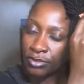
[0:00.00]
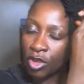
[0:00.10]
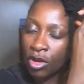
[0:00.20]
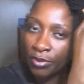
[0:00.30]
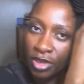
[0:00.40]

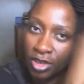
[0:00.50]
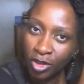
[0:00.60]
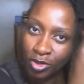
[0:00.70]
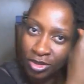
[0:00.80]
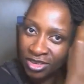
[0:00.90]
So I'm going to
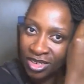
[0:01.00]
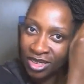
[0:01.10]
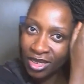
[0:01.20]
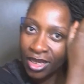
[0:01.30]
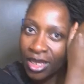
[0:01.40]
lose
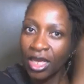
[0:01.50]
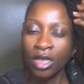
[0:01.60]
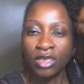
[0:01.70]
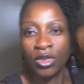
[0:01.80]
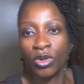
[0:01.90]

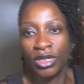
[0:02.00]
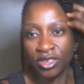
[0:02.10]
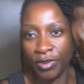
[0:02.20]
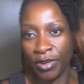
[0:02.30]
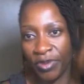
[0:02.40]
because I want
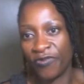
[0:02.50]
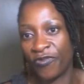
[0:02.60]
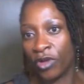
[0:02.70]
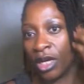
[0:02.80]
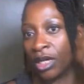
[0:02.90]
it to be a bit
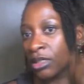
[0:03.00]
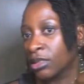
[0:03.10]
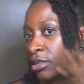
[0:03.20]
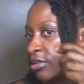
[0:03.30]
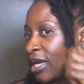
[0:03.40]
fuller.
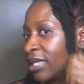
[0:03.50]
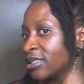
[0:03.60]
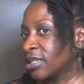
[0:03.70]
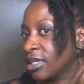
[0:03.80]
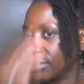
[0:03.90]

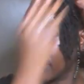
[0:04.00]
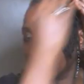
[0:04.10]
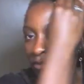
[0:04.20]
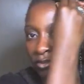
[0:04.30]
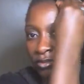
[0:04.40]
That's it.
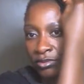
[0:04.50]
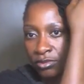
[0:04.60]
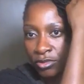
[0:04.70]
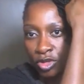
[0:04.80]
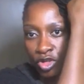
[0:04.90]

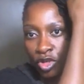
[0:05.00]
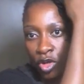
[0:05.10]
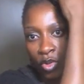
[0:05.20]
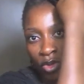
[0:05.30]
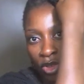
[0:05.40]

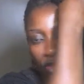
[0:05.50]
So